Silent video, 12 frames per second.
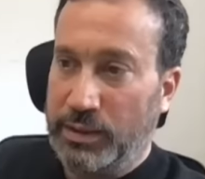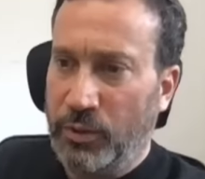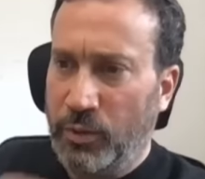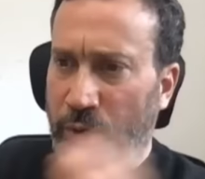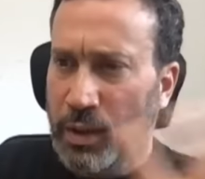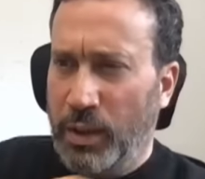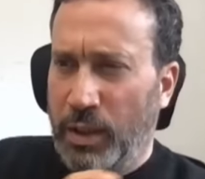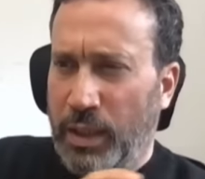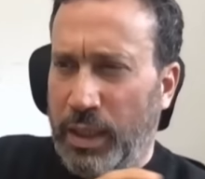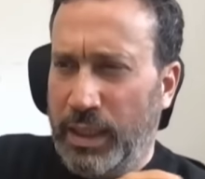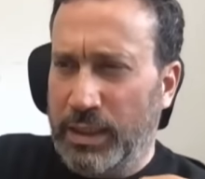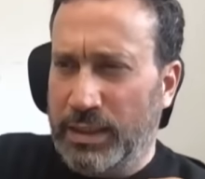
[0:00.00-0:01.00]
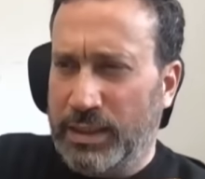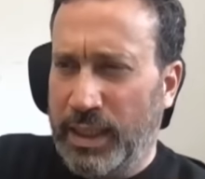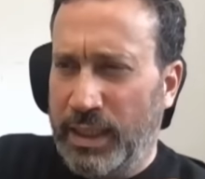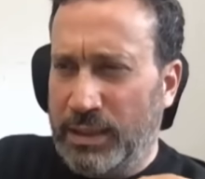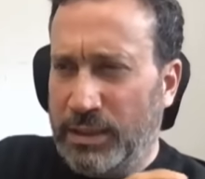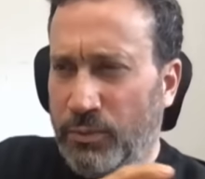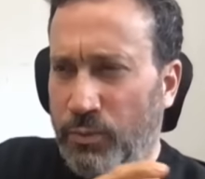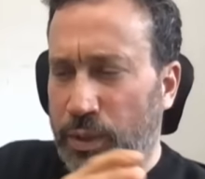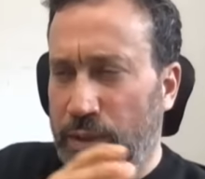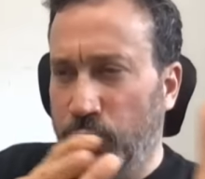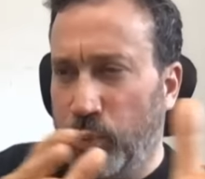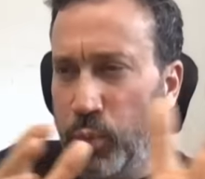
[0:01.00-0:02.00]
So, in a sense,
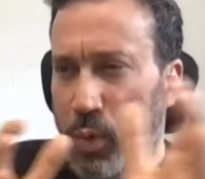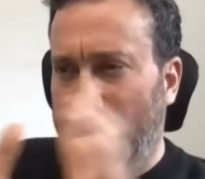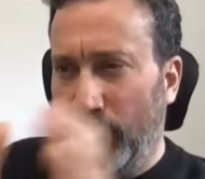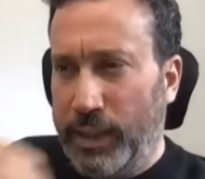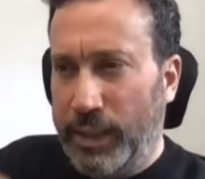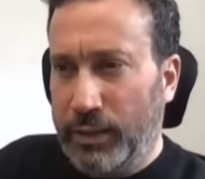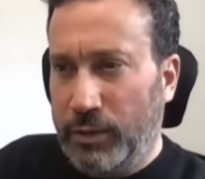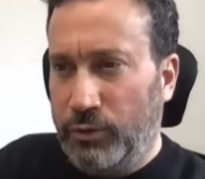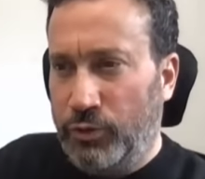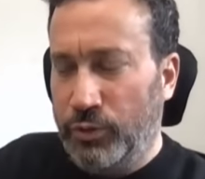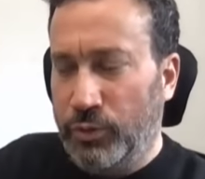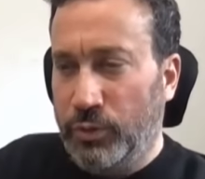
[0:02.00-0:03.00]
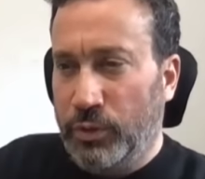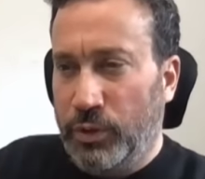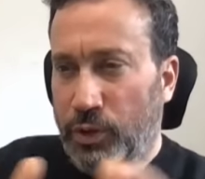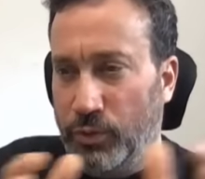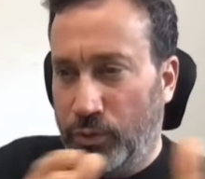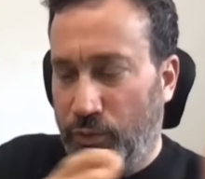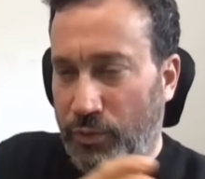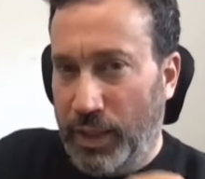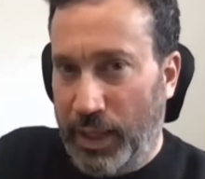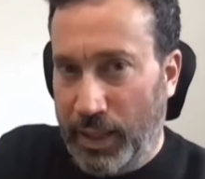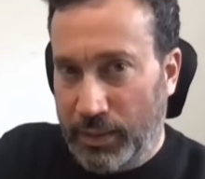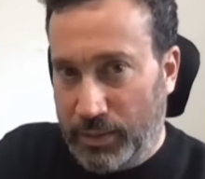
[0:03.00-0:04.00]
with one legal tool, you
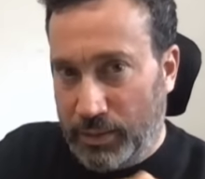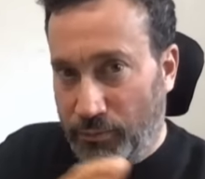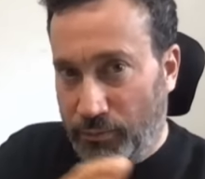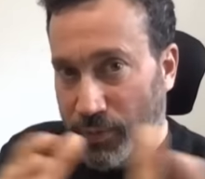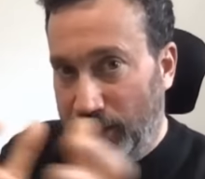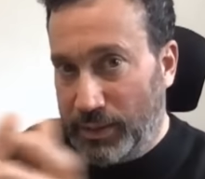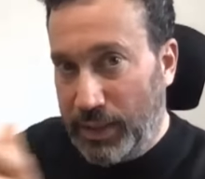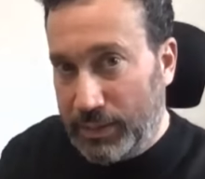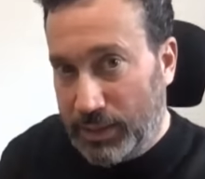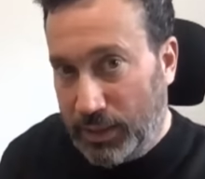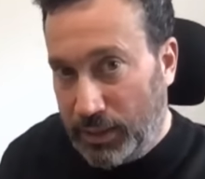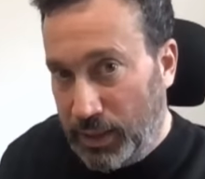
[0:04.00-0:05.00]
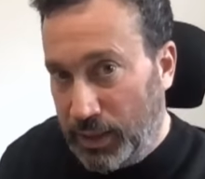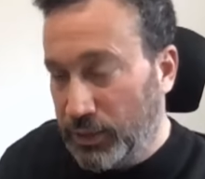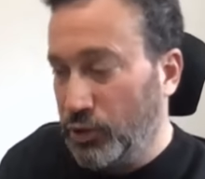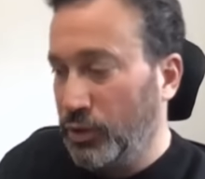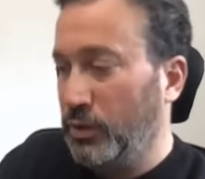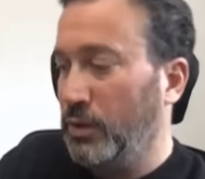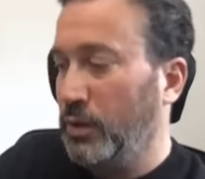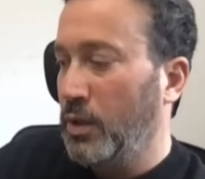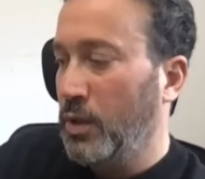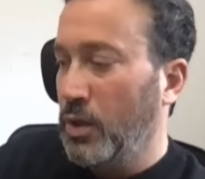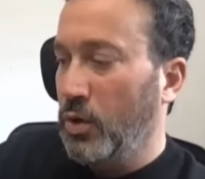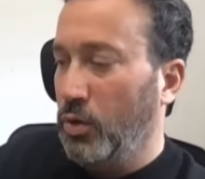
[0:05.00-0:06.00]
created a redesignation
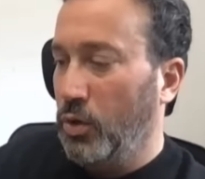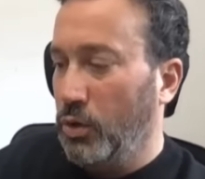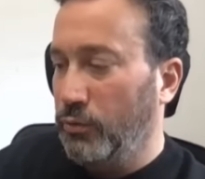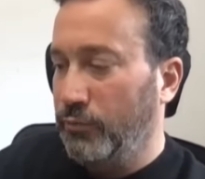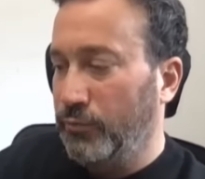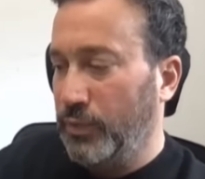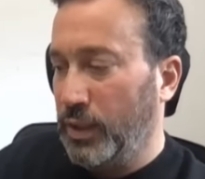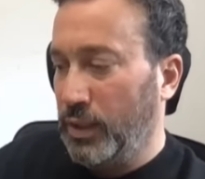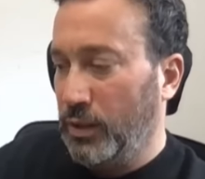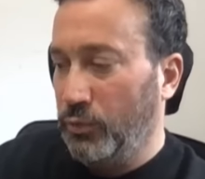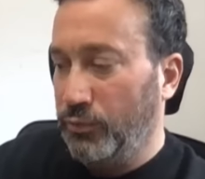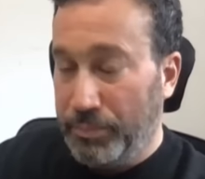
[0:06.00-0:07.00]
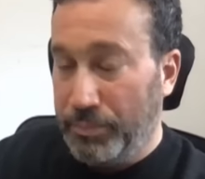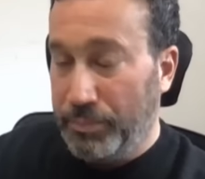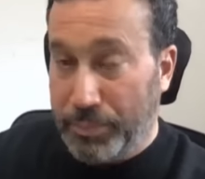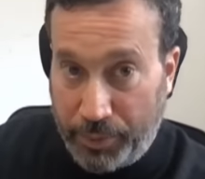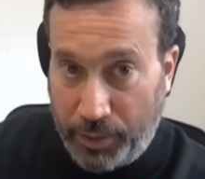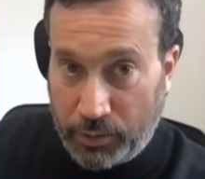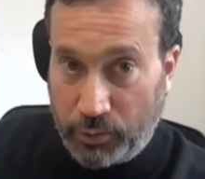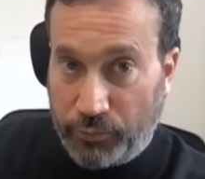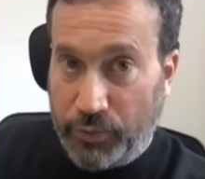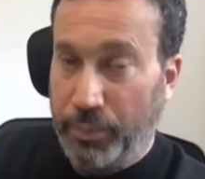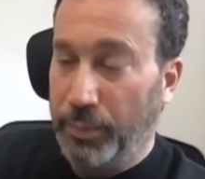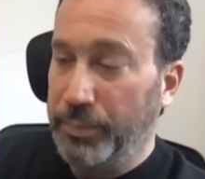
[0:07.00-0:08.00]
of, uh, of a big part
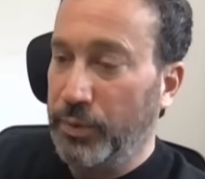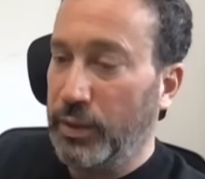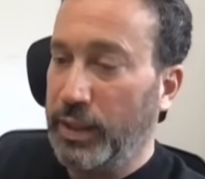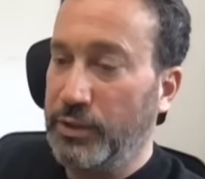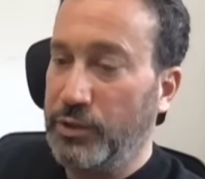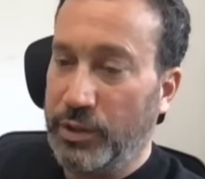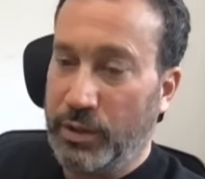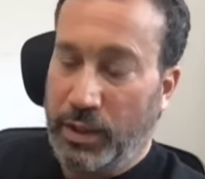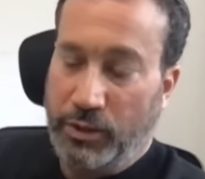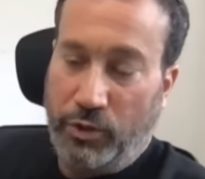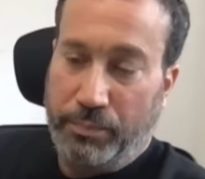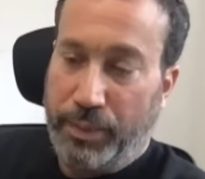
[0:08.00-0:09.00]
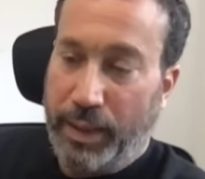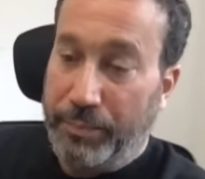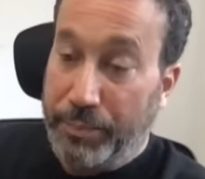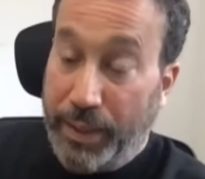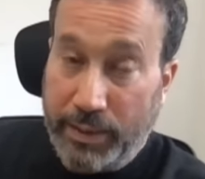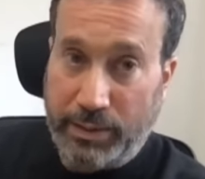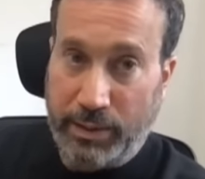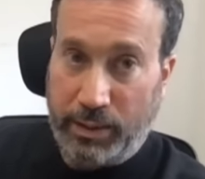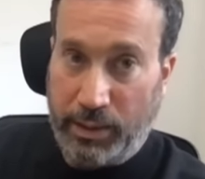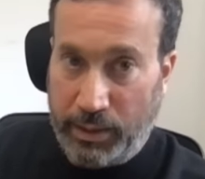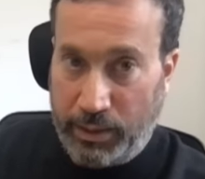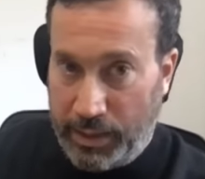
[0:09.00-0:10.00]
of the population and you
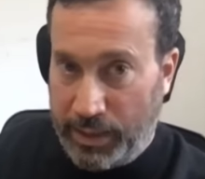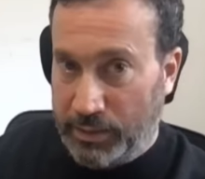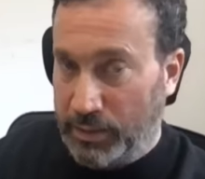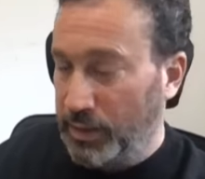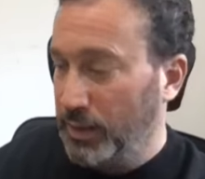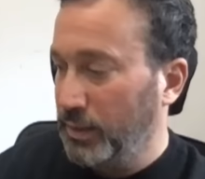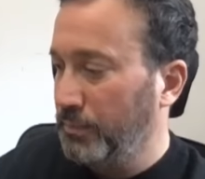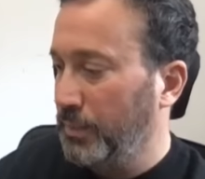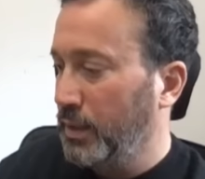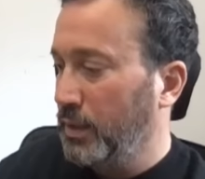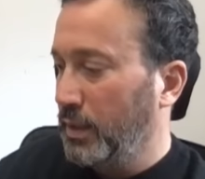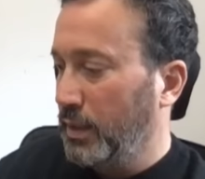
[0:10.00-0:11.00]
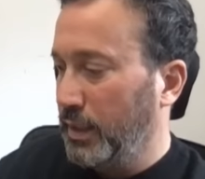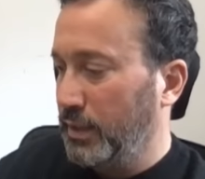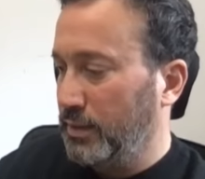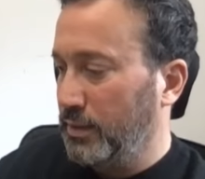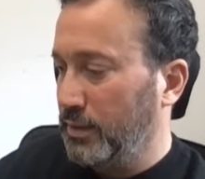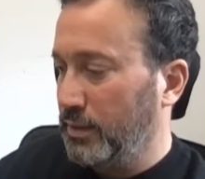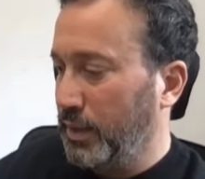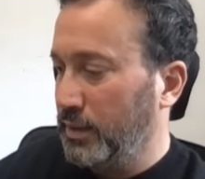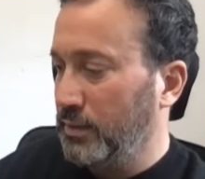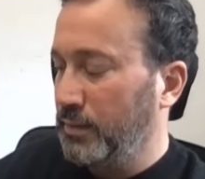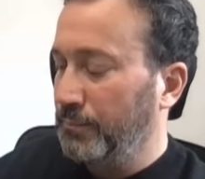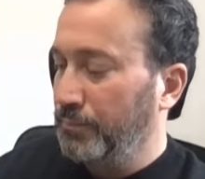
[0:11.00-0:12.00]
basically let them let the
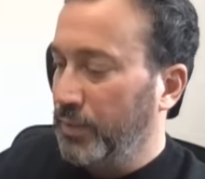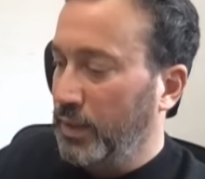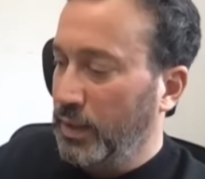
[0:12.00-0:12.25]
blood